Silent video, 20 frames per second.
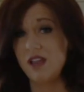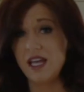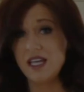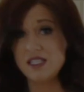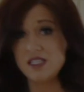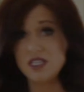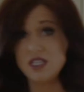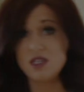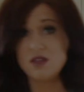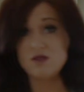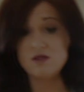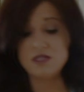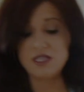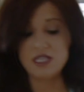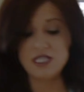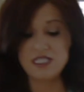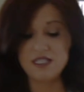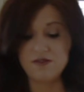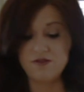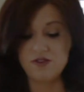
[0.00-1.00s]
like to use
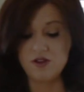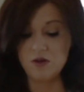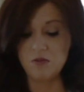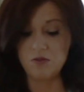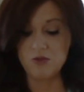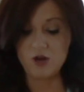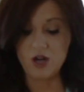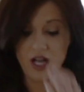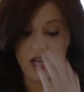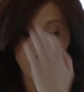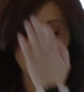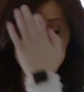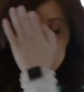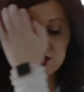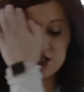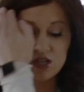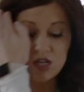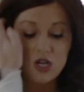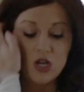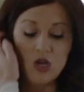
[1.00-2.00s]
a different
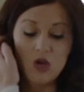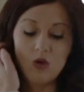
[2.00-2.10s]
brush